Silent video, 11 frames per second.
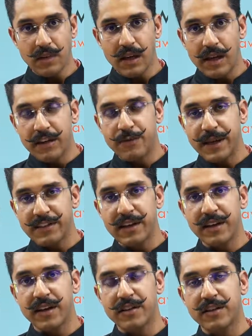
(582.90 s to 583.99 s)
especially in
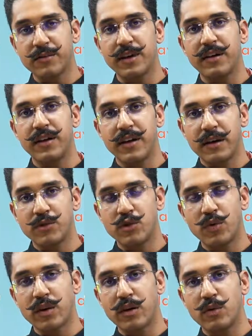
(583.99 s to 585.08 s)
cases where he comes to a
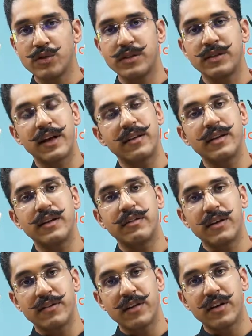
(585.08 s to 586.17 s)
conclusion that the
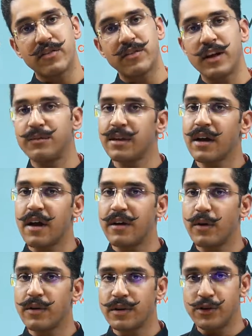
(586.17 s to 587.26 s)
investigation has been carried
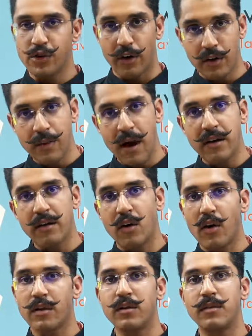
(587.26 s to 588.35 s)
out in a shoddy manner
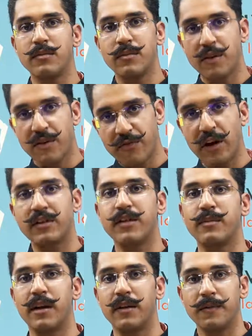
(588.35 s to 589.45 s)
or a perfunctory
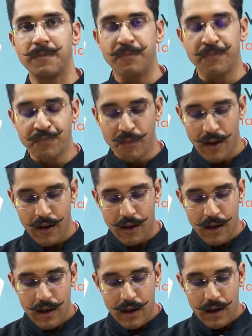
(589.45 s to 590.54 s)
manner.
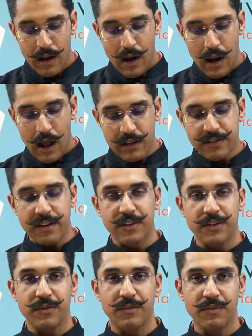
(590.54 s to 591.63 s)
Last
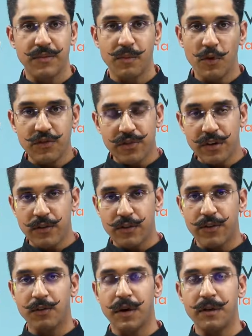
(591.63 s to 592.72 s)
is, the most
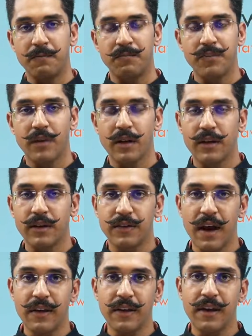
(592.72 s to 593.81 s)
interesting one, is
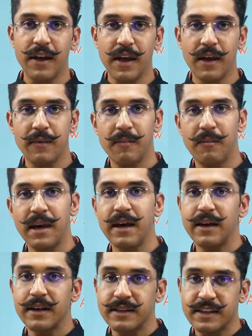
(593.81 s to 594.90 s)
that he may
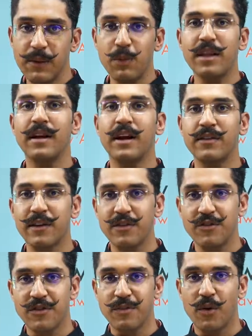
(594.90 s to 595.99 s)
accept the
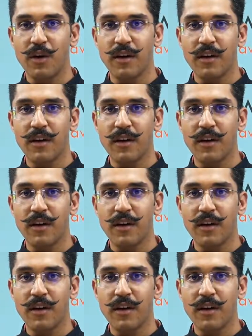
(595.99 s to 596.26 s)
cancellation report